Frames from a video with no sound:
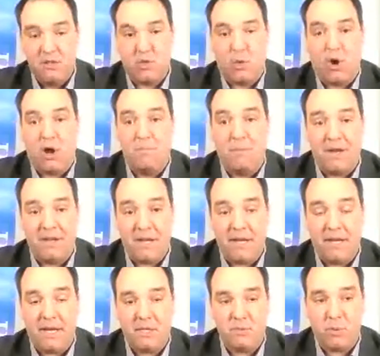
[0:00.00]
So on Monday,
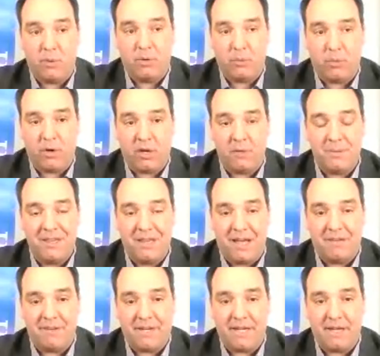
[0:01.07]
guys, we're going to be
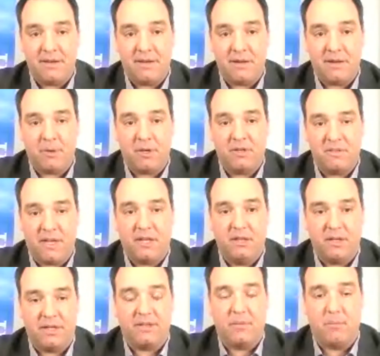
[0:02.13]
live again, and I'm going to take a
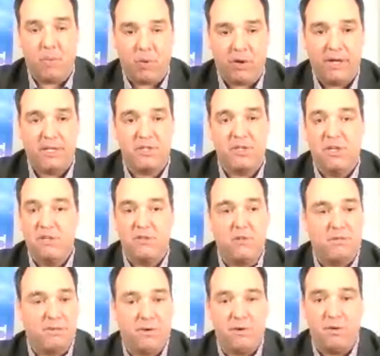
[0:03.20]
look at the mortgage
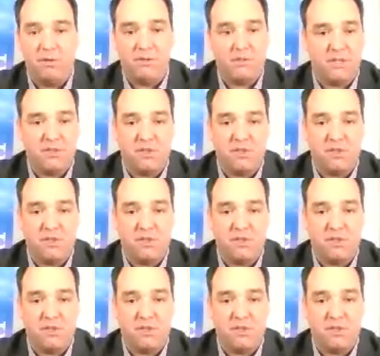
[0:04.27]
deferrals,